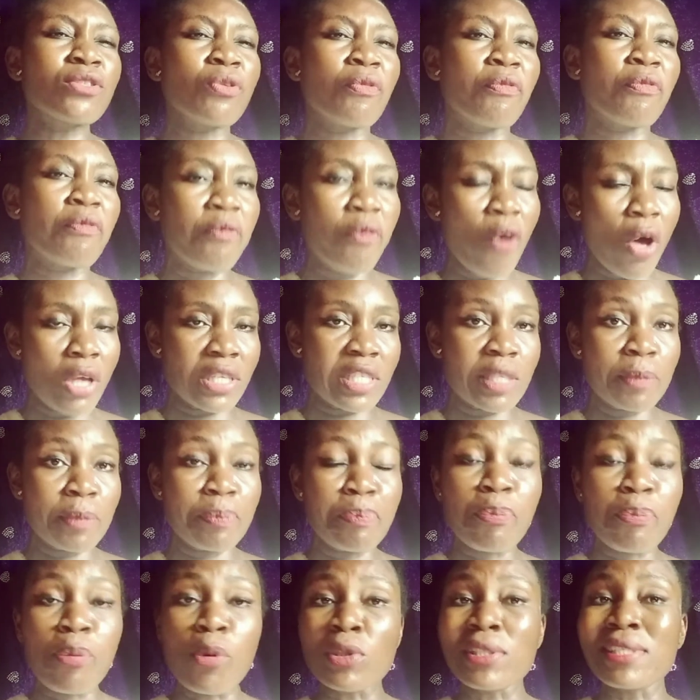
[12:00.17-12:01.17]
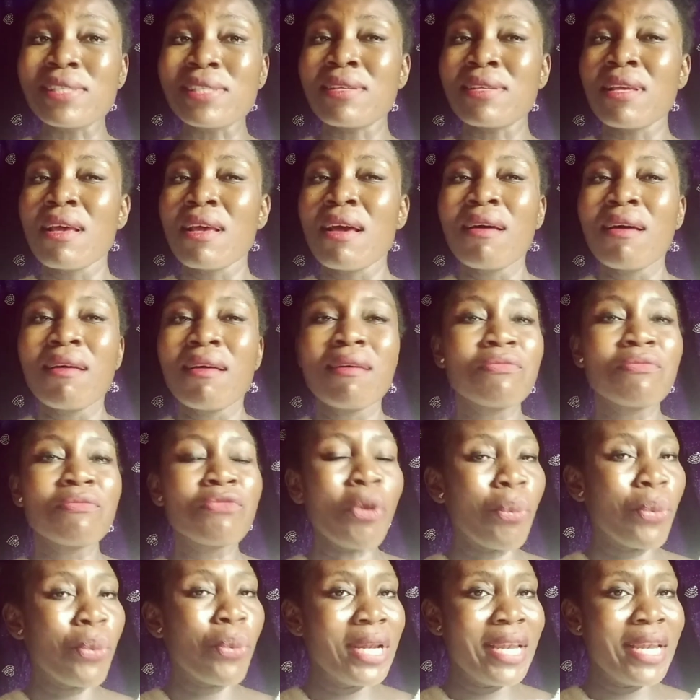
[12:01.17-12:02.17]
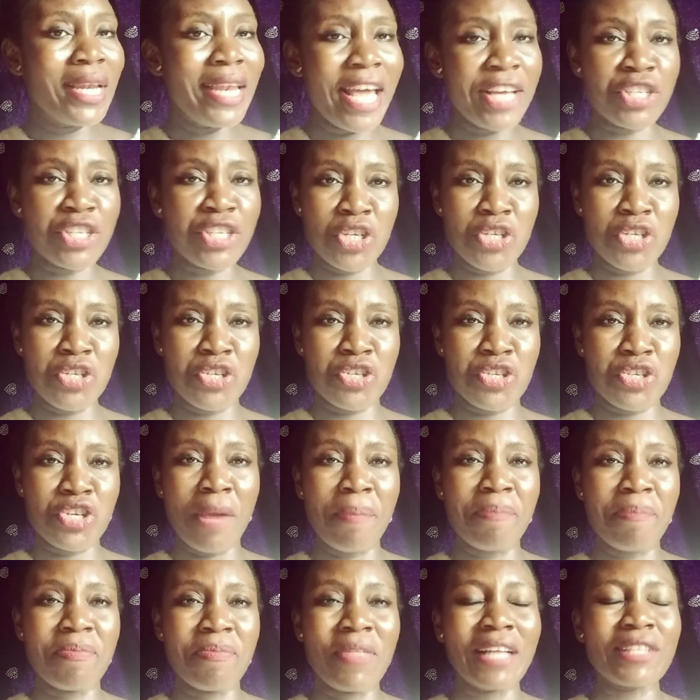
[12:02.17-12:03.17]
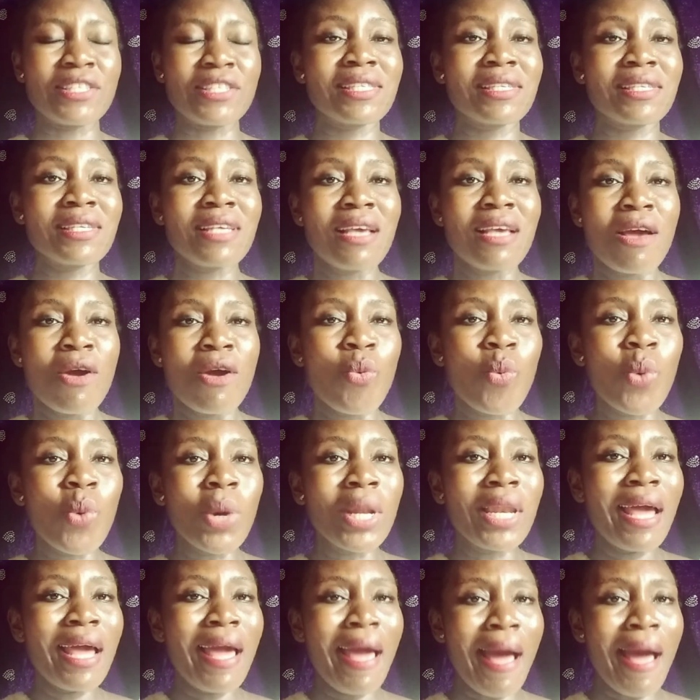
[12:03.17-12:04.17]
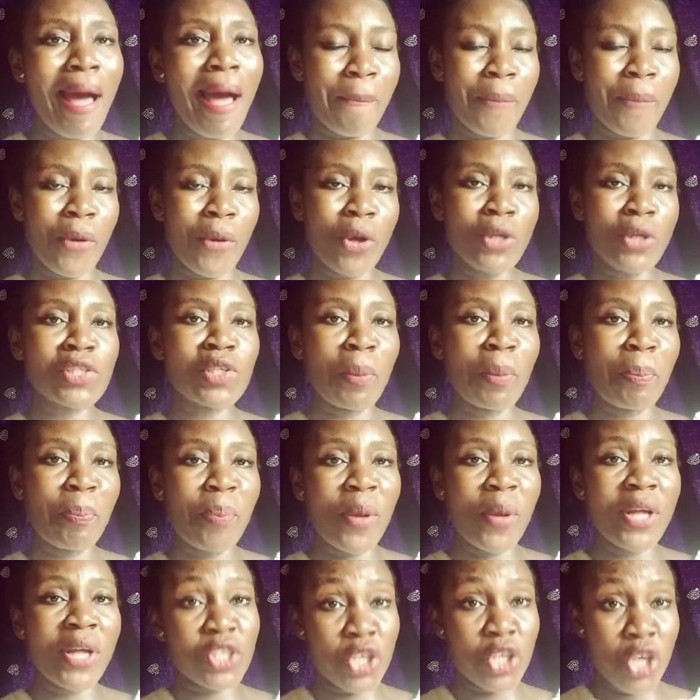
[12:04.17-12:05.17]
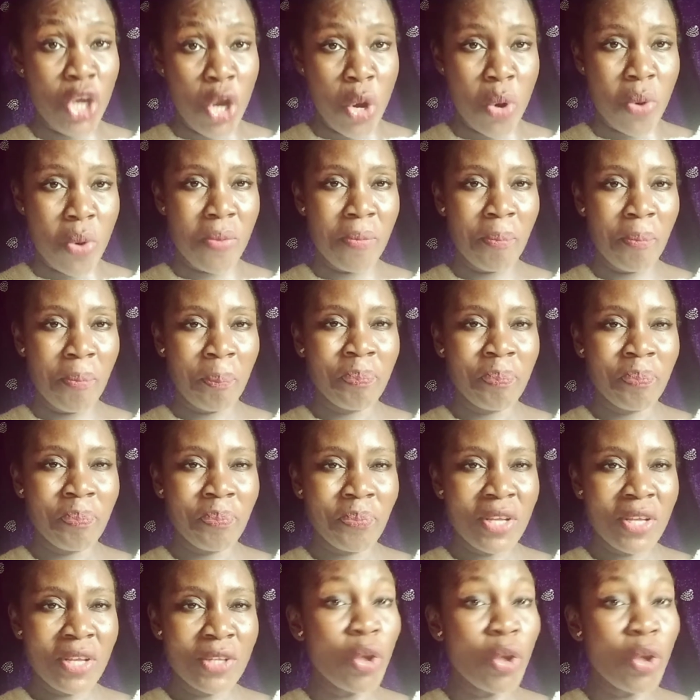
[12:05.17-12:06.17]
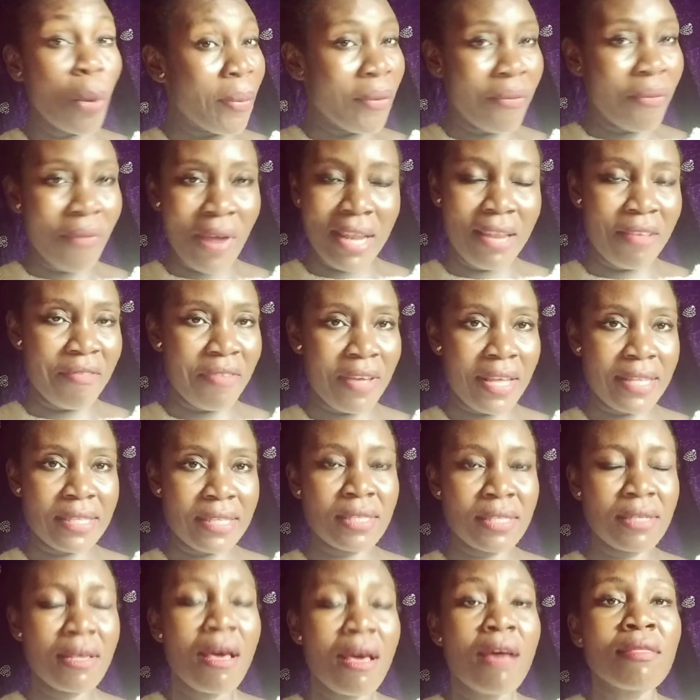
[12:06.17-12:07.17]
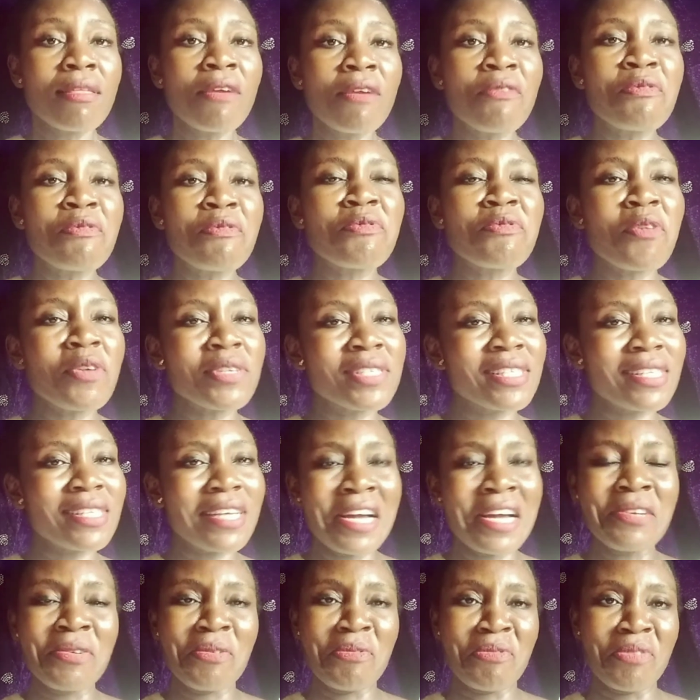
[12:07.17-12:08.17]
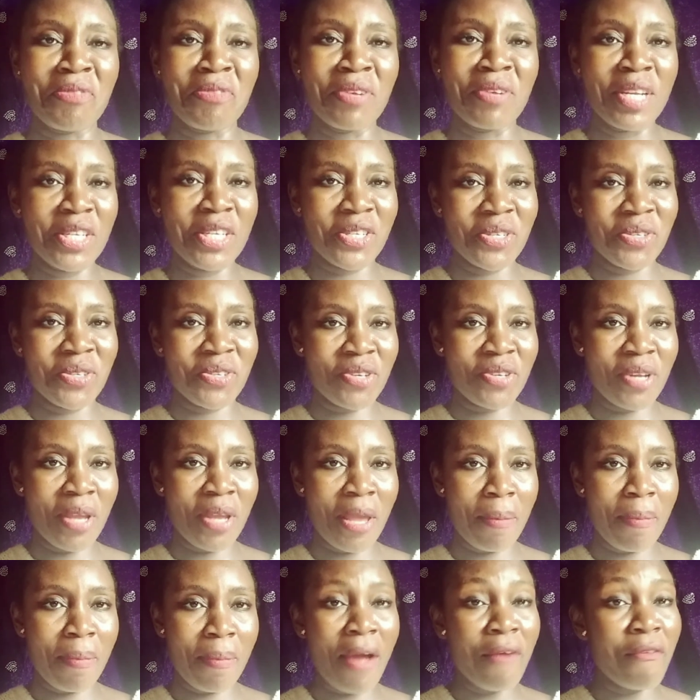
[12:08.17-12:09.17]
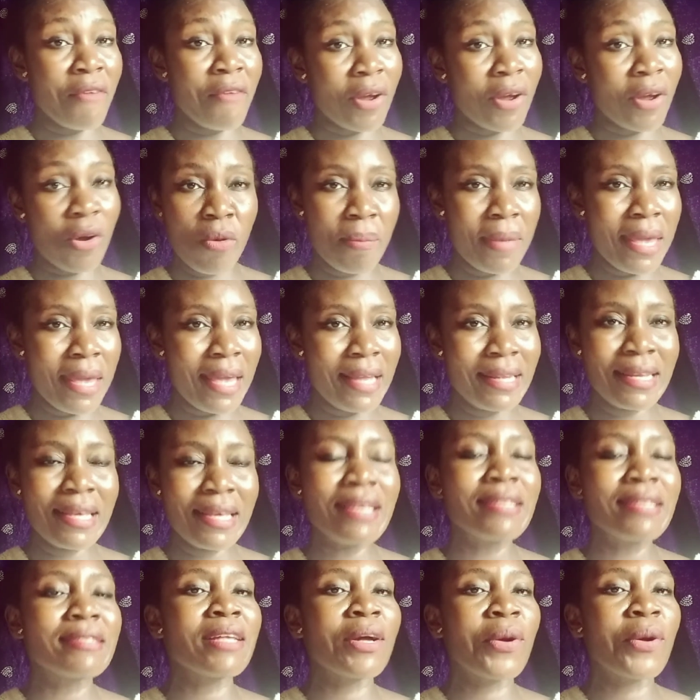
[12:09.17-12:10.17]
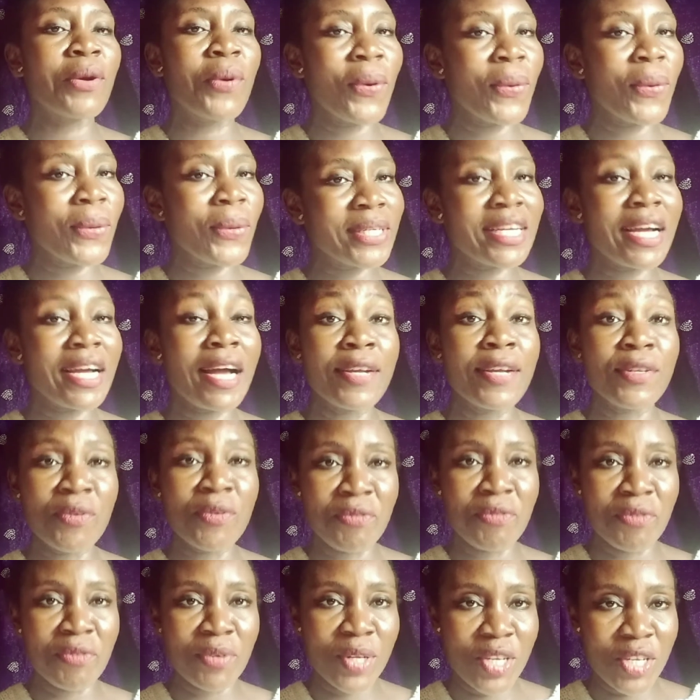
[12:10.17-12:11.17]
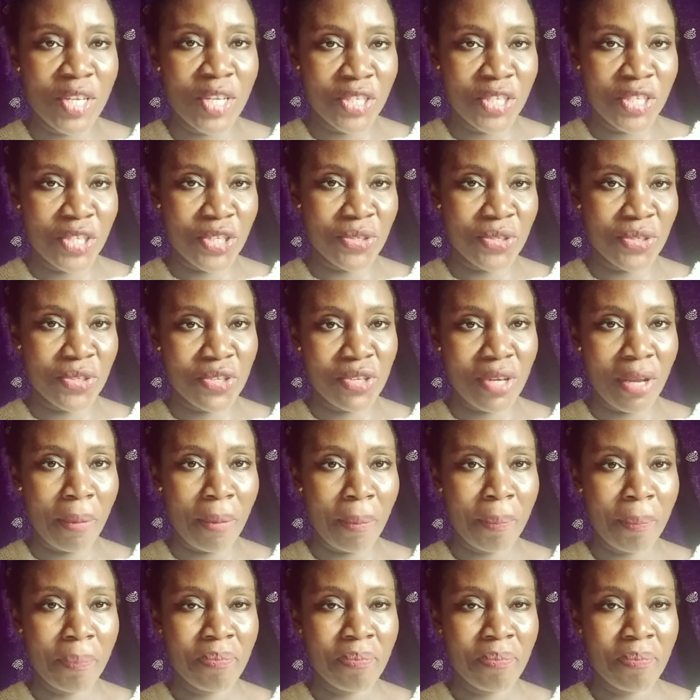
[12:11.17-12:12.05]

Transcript: to first put the relationship that will help or support you to be relevant. The first kind of relationship I recommend is the God kind of relationship.